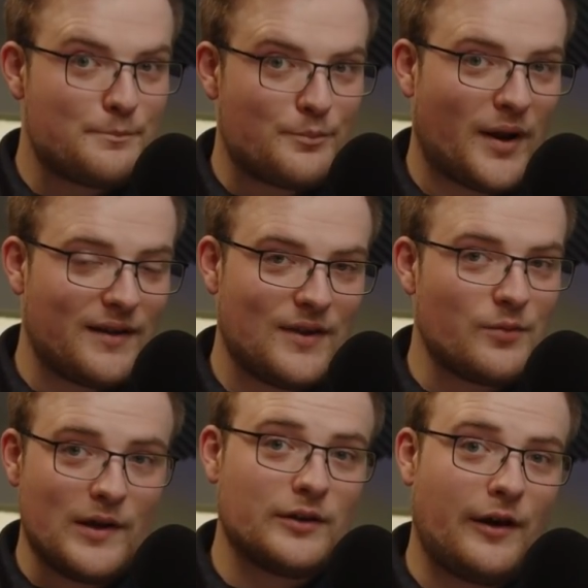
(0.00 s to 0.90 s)
But I think
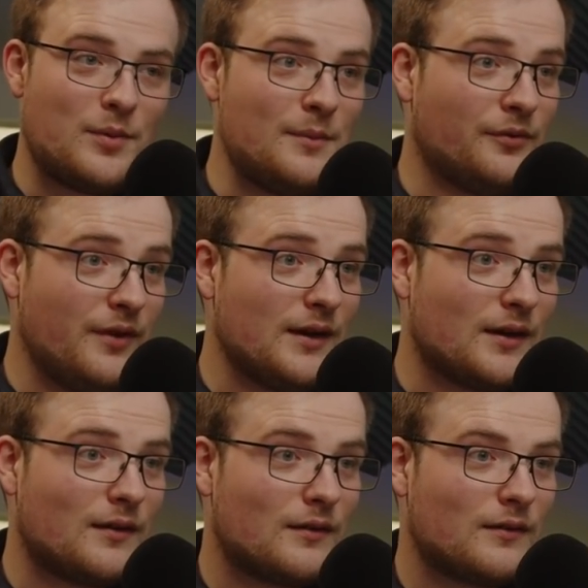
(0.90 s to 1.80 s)
we all know how people
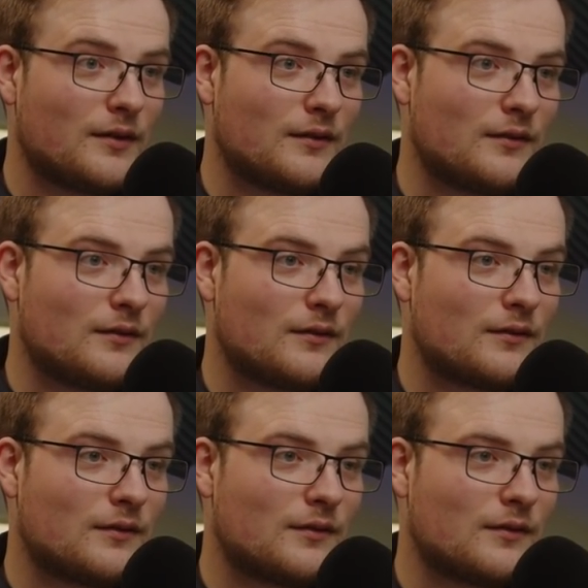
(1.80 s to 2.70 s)
think.
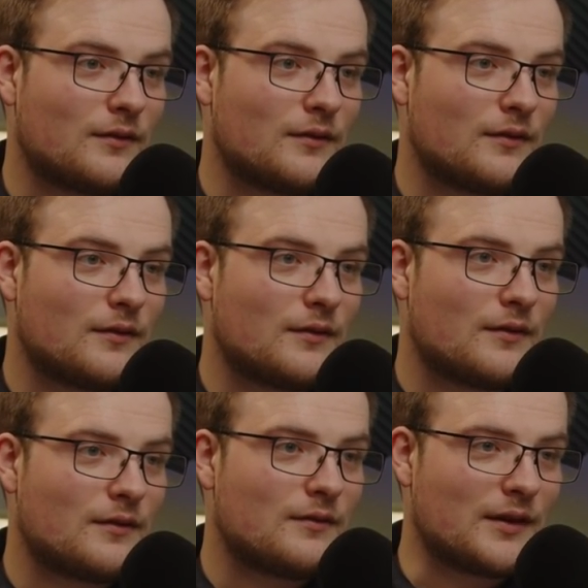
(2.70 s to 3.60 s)
Hmm.
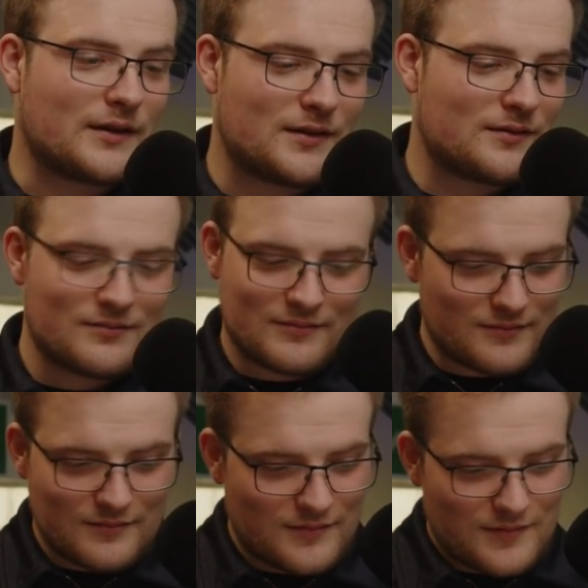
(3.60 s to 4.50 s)
Like,
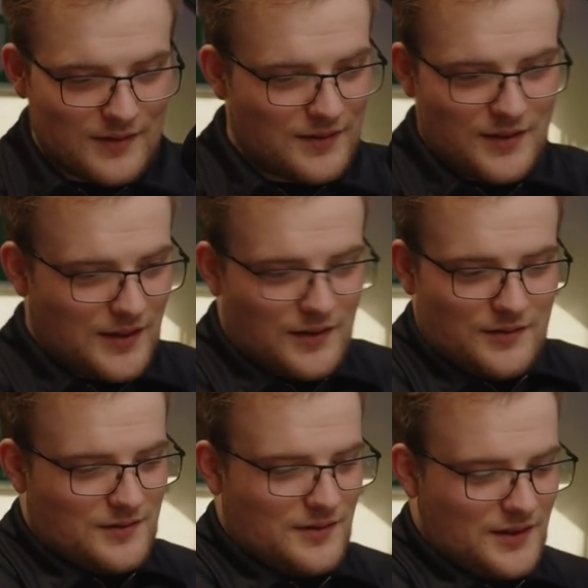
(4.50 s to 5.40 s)
you
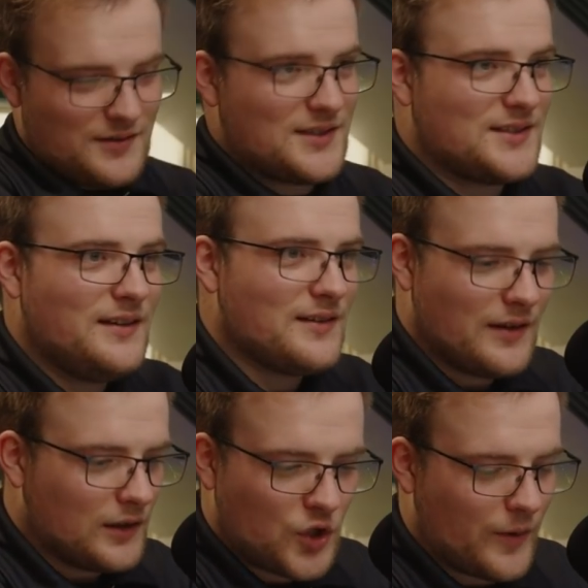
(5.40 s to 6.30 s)
can you can just see it.
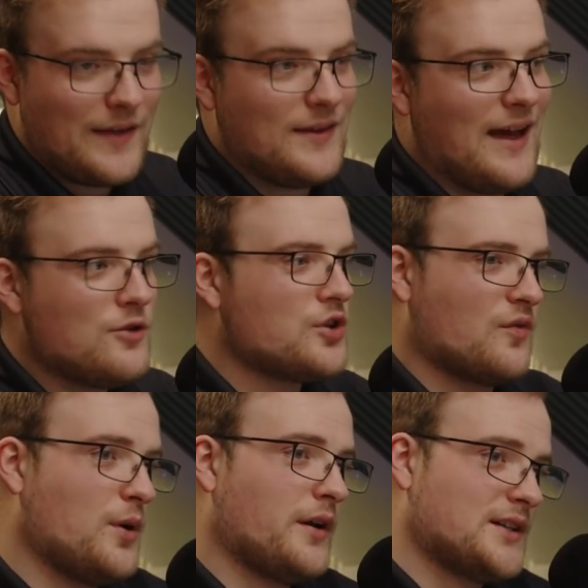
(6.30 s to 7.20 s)
It'll create the engine
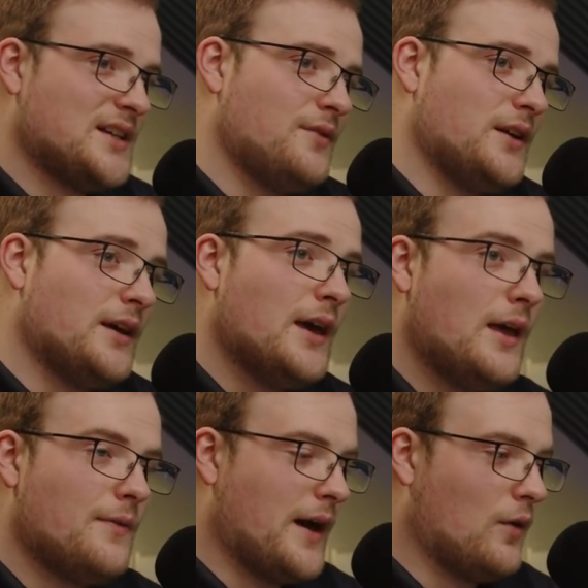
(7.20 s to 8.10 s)
of productivity
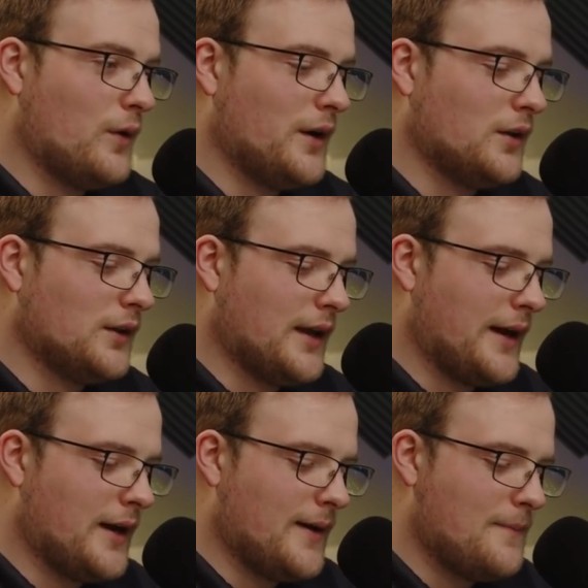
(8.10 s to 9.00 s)
that will
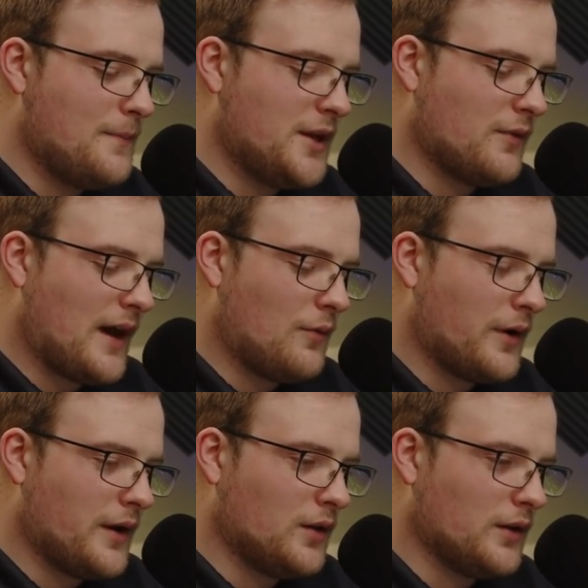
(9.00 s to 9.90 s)
um, you know that
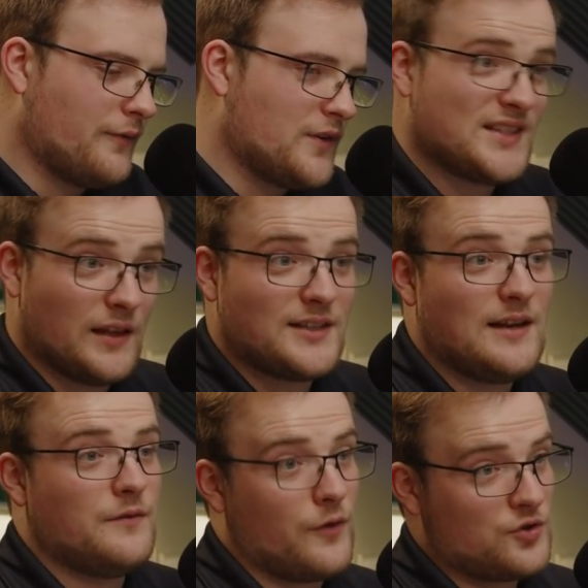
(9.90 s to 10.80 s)
will
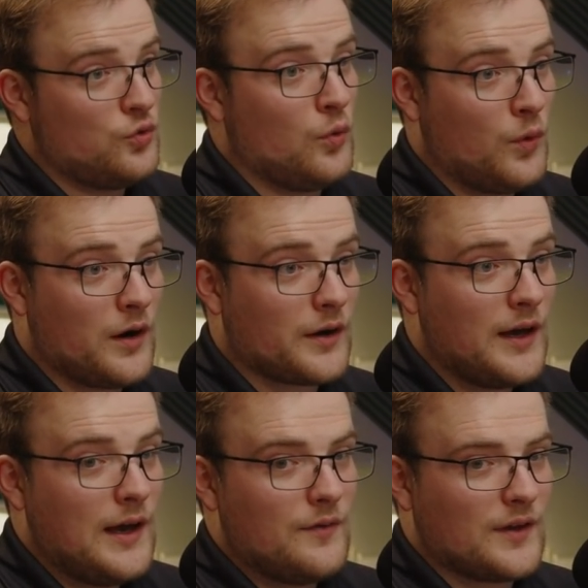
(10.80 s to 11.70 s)
facilitate the virtual work
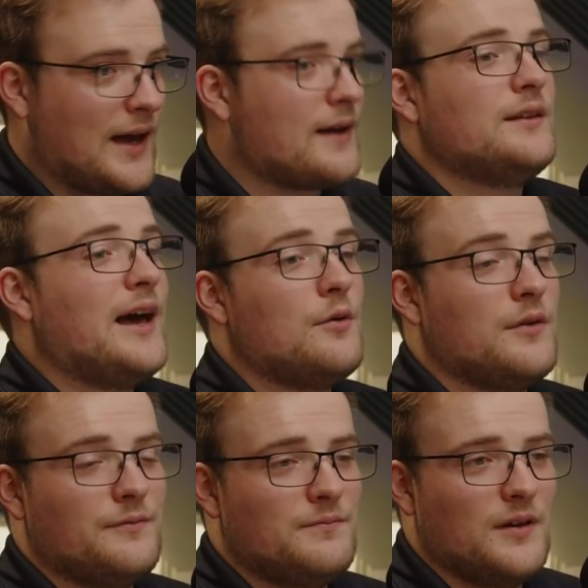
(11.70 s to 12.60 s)
that can
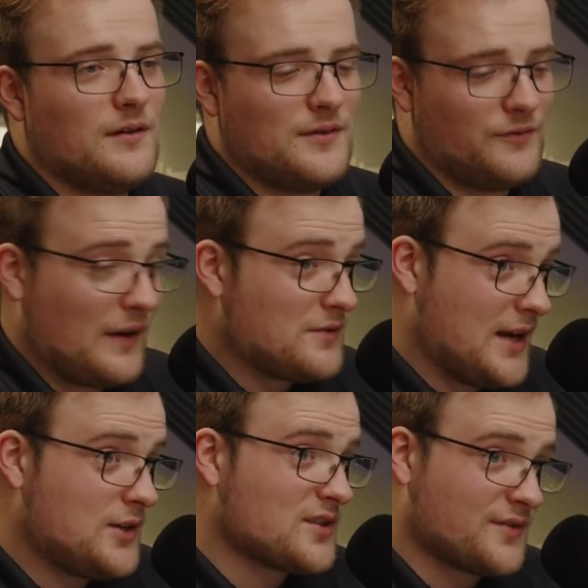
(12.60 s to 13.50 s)
allow the, the
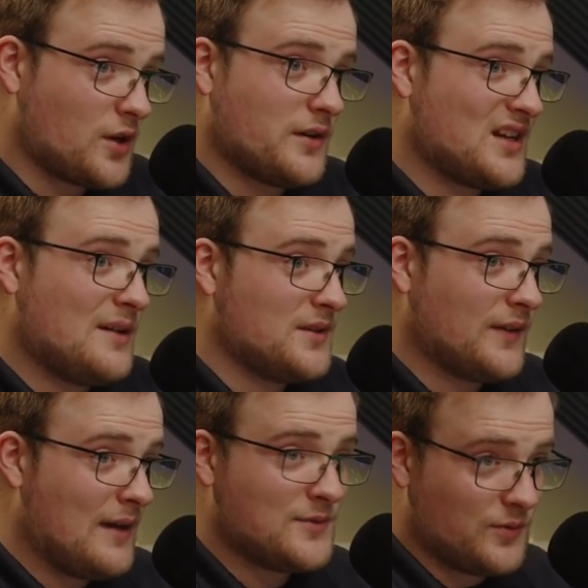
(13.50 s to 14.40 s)
foundations of certain types of
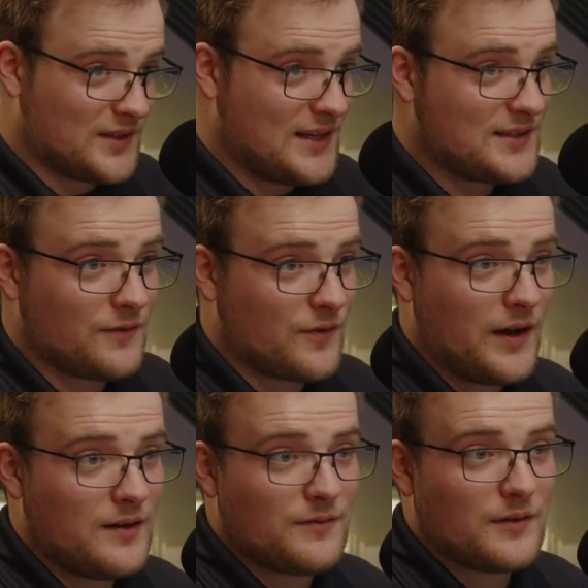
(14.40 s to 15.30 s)
games to exist and
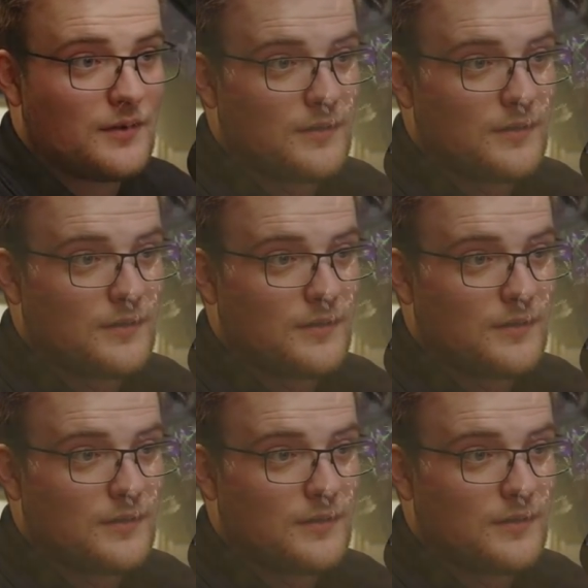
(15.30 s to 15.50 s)
thrive.